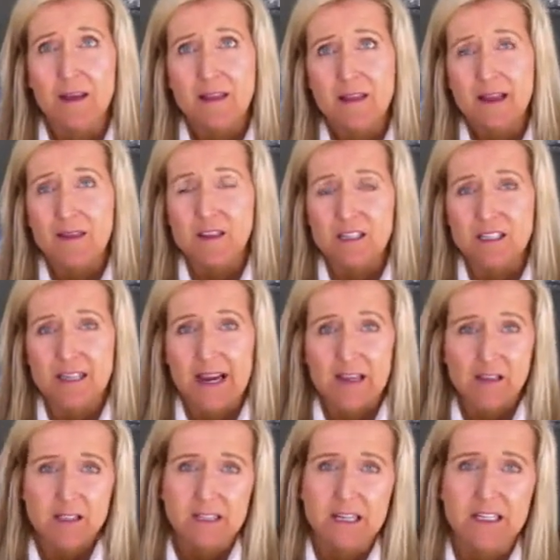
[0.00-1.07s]
that the
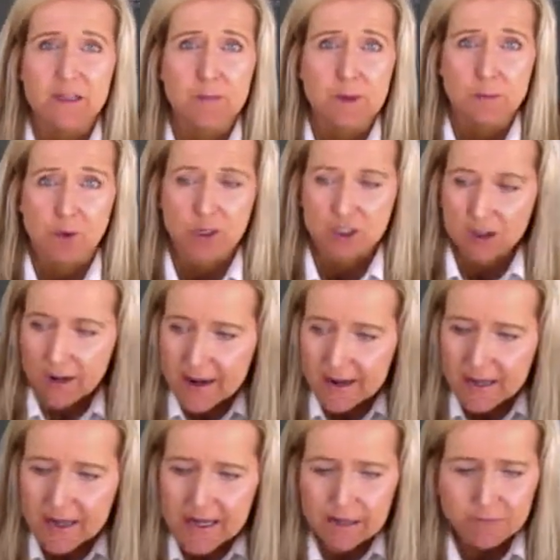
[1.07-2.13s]
styles tend to be more
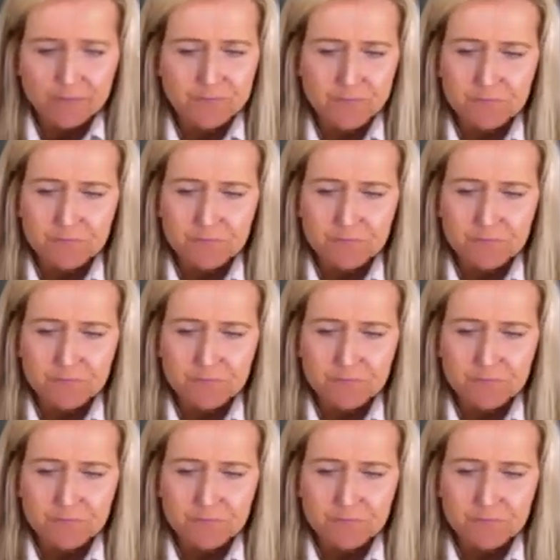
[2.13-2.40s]
trendy